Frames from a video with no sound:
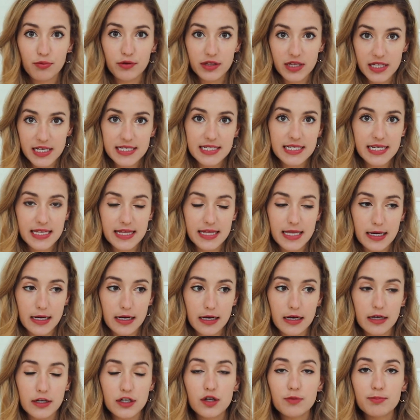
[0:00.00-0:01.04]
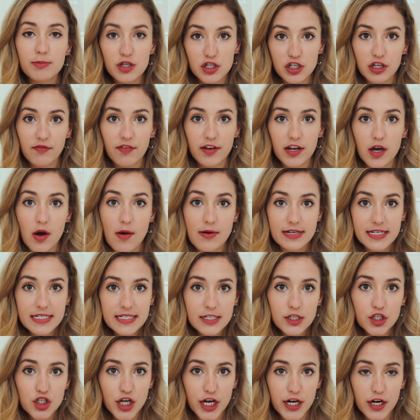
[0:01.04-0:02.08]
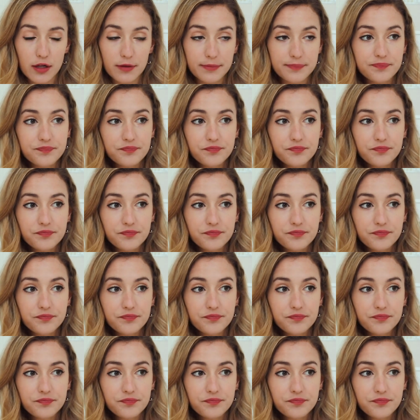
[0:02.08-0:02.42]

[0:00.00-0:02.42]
releasing the music video on Disney Channel.